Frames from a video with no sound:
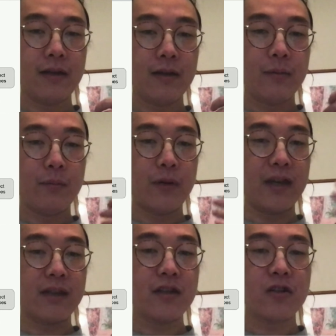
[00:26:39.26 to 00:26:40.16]
But
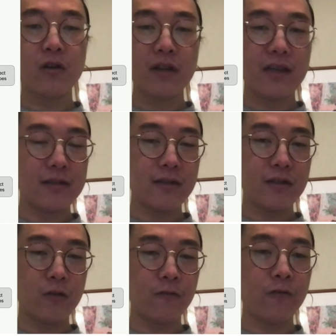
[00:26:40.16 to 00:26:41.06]
ignition only gets us
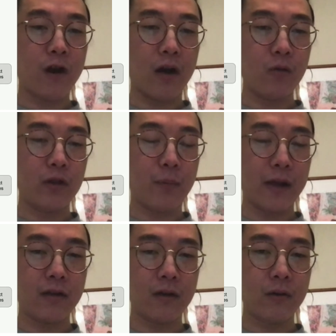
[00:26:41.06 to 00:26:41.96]
so far with
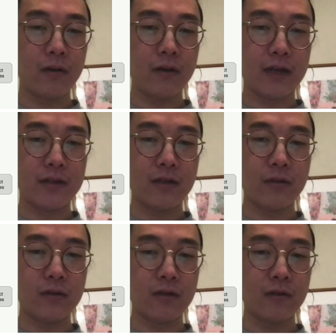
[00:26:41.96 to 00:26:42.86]
bytecode
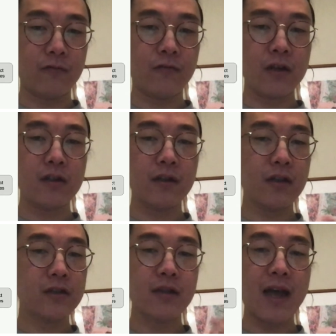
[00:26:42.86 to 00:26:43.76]
execution. If function
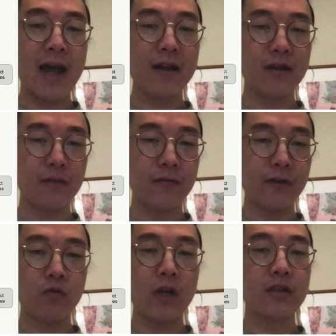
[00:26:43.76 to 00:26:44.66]
gets hot enough, if it
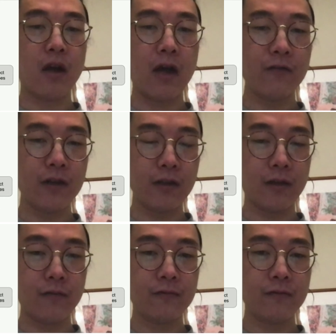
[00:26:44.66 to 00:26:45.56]
runs often enough,
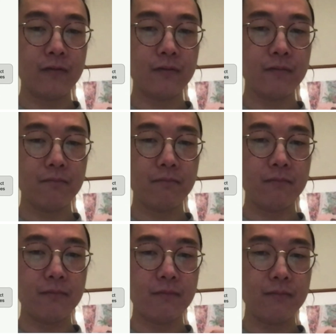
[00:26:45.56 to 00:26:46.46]

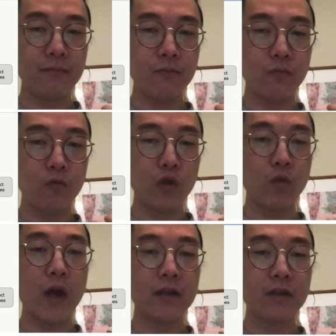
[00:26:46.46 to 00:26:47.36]
we
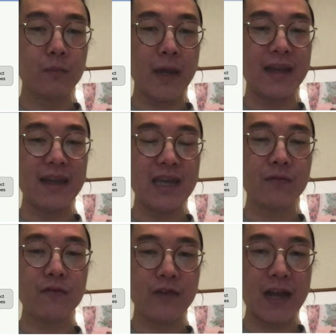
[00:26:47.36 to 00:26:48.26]
want to make it even
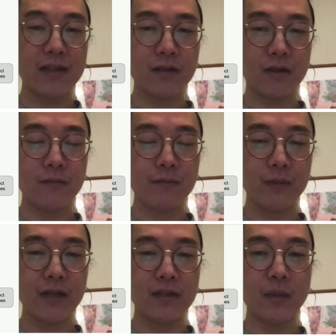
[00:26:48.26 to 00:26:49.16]
faster,
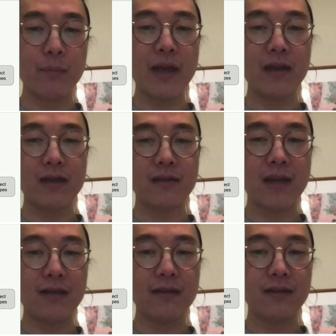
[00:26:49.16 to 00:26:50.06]
because the bet is
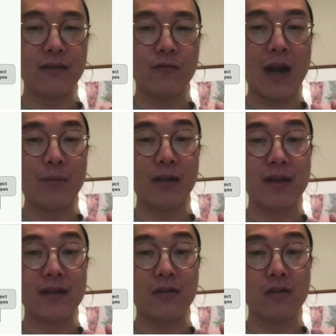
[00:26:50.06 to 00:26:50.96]
that if your
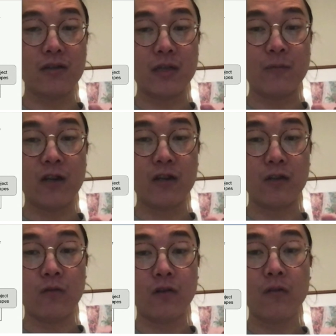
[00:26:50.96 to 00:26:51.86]
application calls the same function
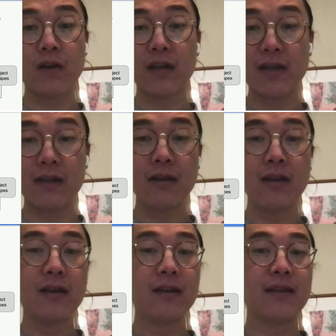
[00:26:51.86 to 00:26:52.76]
over and over again,
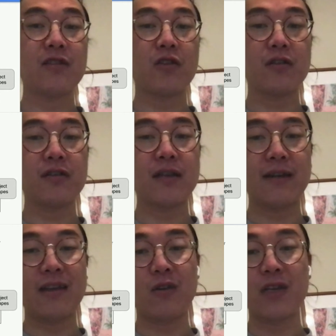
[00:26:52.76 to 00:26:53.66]
that's a good sign
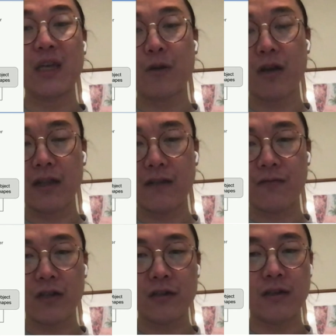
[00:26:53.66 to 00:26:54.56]
that it'll keep calling that
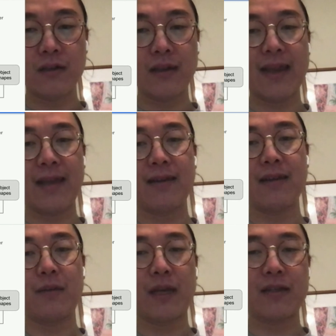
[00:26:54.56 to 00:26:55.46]
function and
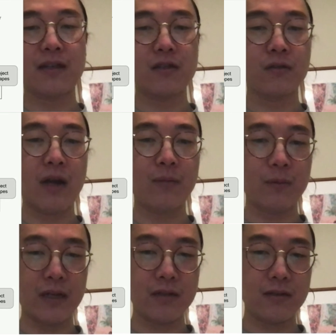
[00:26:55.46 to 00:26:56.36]
it makes sense to
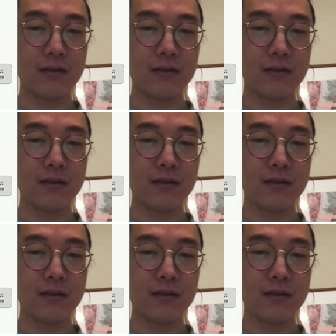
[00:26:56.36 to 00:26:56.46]
optimize it.